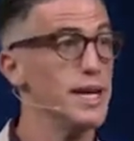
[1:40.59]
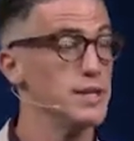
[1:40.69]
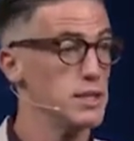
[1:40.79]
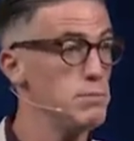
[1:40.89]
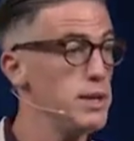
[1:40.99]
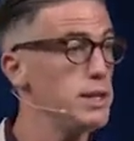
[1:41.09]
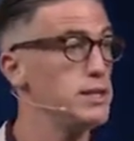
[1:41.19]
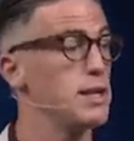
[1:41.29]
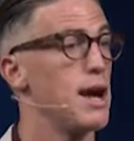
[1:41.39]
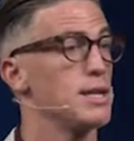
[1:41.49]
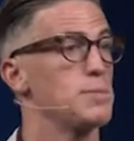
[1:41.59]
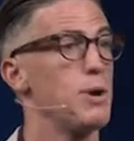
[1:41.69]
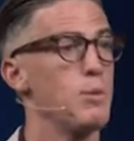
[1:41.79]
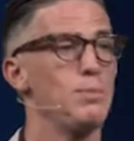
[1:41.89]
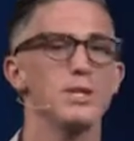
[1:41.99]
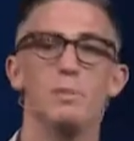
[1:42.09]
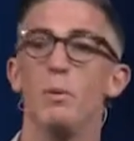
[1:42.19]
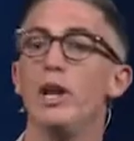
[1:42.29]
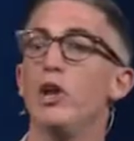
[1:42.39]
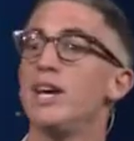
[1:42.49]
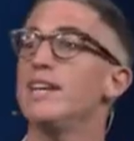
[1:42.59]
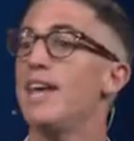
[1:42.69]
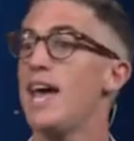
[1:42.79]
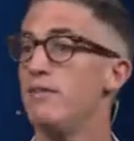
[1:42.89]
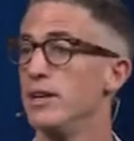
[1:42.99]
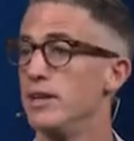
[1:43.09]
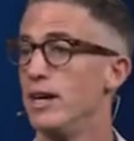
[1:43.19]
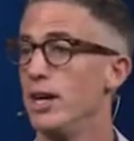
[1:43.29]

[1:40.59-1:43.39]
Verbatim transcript: and submitted to God's purpose. But we look at David.